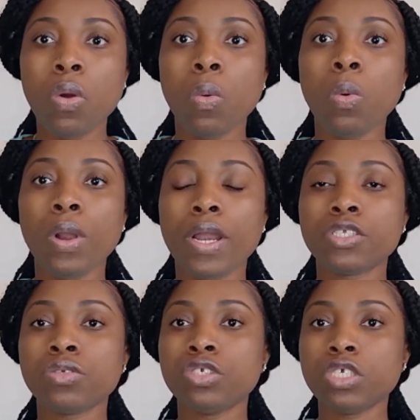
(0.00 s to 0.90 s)
Or
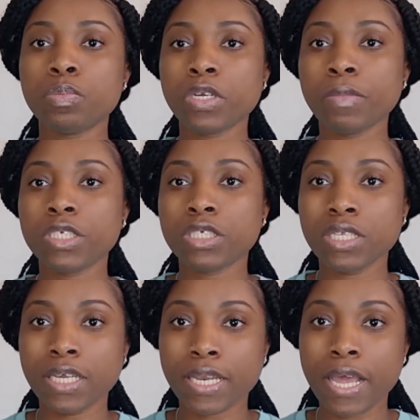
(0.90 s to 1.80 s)
so just pretty much
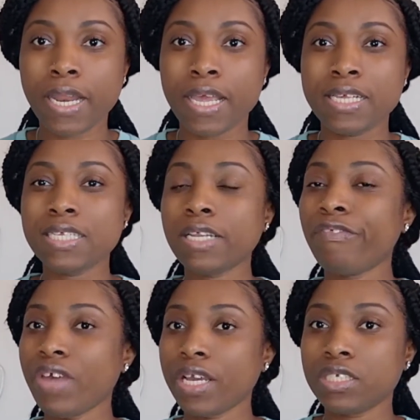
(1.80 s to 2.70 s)
looking at, is it
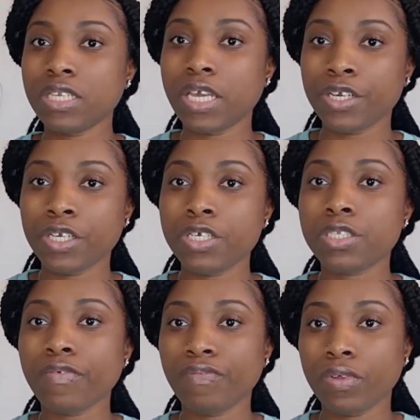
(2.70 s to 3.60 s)
affecting
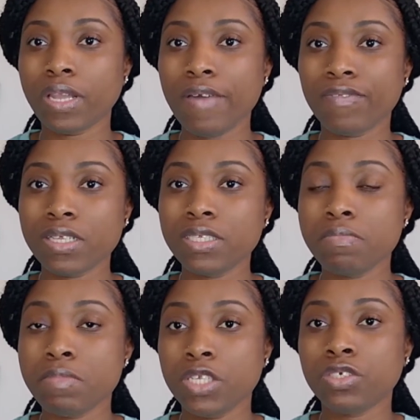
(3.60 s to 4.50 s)
areas of your life? That's a
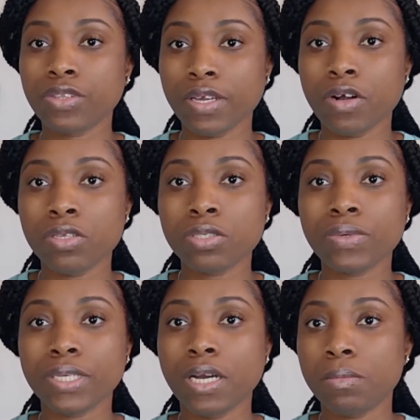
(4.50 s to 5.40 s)
major thing also
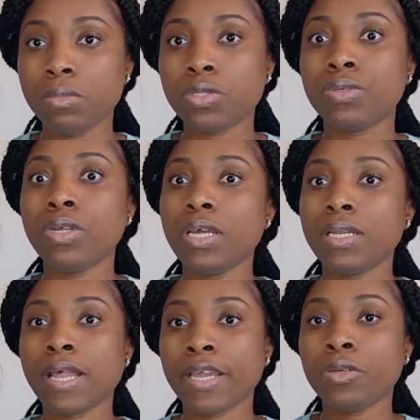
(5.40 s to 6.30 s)
when it comes to
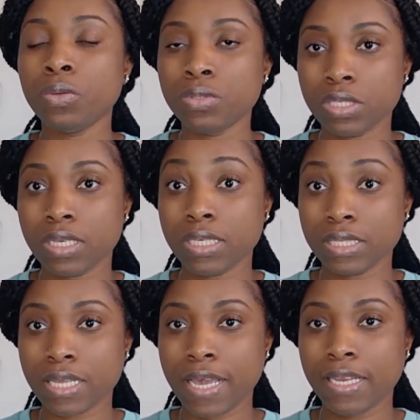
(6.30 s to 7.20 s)
diagnosing
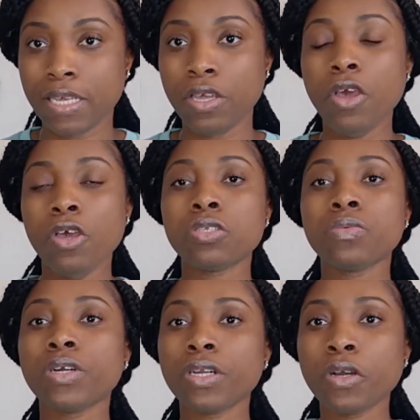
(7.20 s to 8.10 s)
anxiety. So
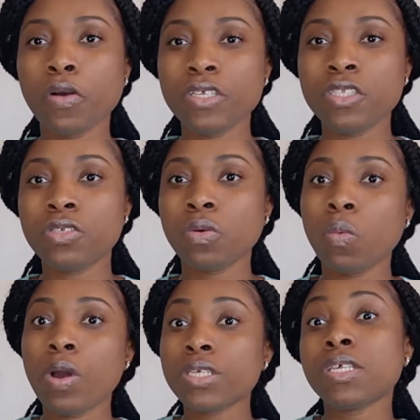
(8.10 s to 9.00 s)
we're going to go into
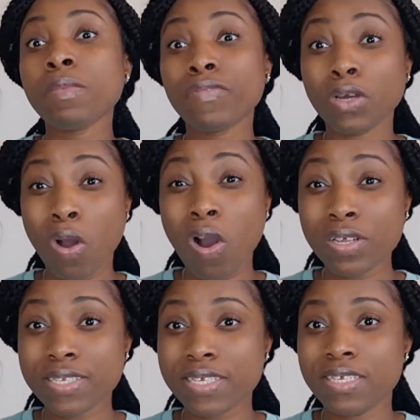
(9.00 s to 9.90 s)
what are some of the
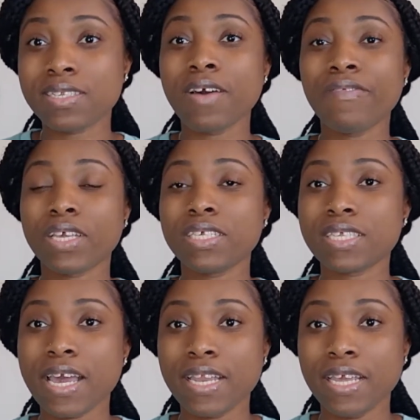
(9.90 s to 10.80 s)
causes of
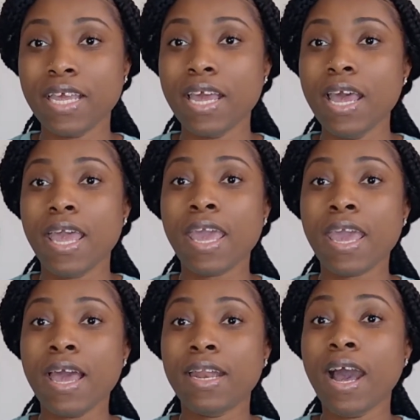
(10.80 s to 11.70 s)
anxiety.
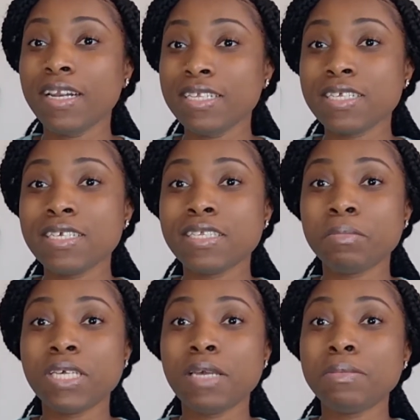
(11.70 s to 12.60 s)
And honestly,
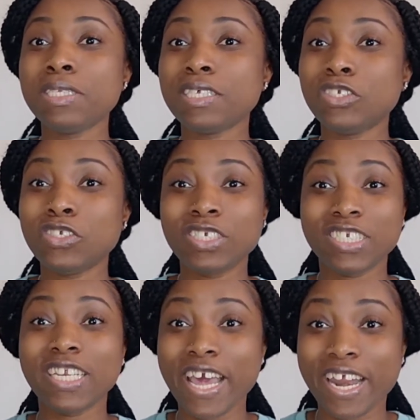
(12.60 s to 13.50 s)
sometimes it's just
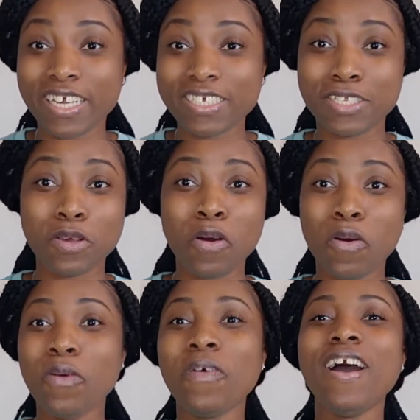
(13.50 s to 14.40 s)
genetics.
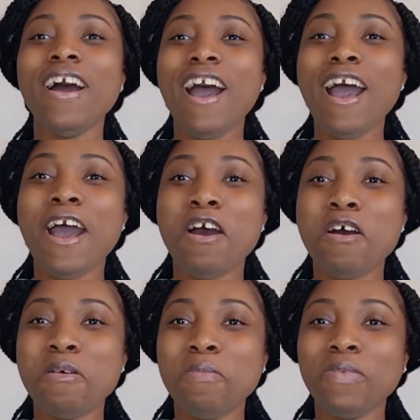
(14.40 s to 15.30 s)
So
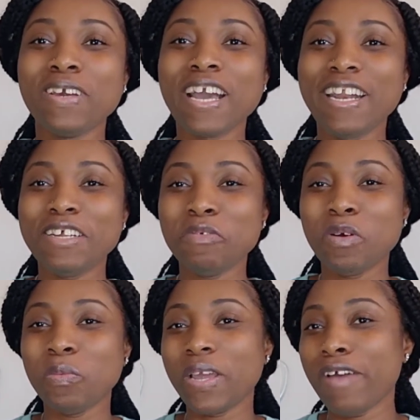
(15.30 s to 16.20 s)
kind of
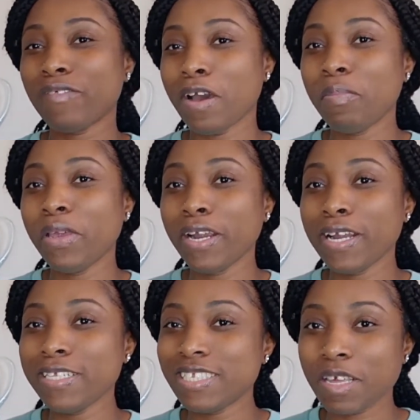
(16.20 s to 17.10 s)
when we have our
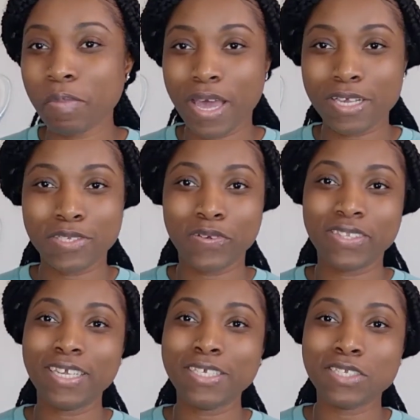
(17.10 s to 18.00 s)
parents, they pass
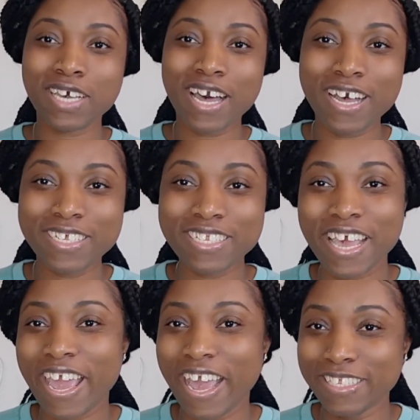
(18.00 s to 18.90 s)
on things to us,
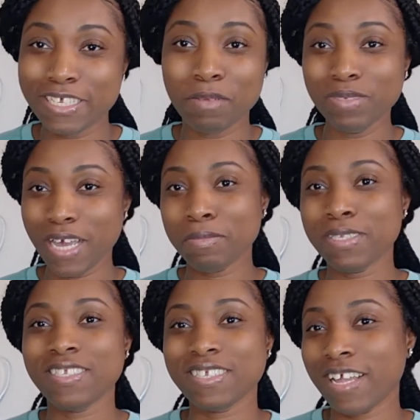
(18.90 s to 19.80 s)
and
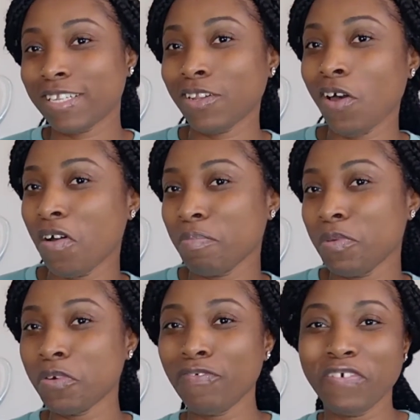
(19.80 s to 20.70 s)
sometimes it's not the long,
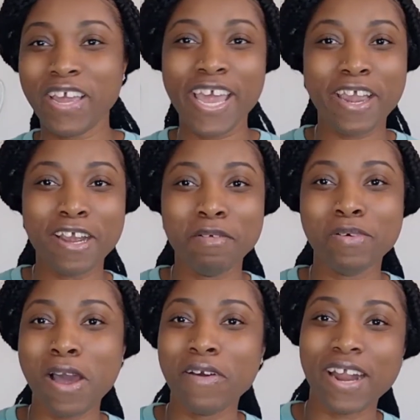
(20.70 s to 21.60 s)
beautiful hair,
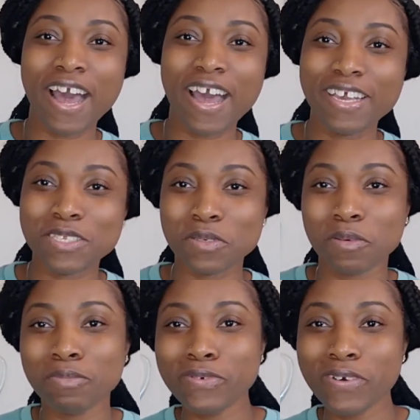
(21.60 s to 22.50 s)
brown eyes, or
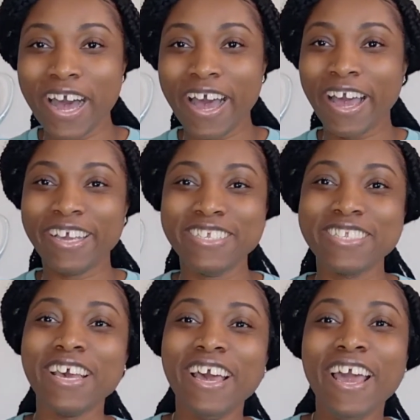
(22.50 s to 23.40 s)
blue
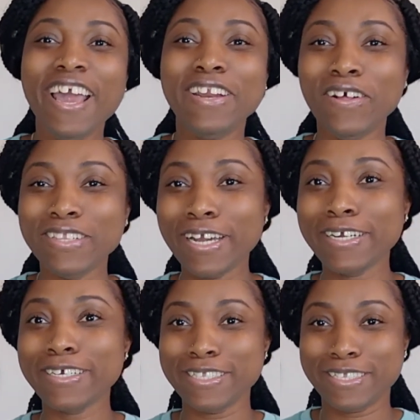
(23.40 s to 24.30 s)
eyes, and all
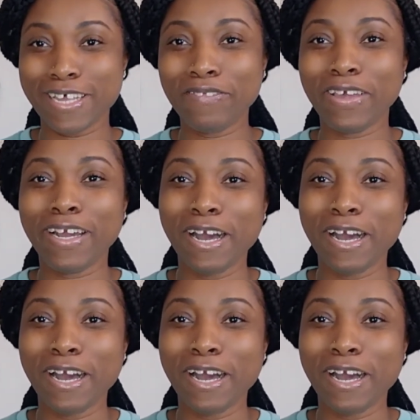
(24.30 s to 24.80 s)
that good stuff that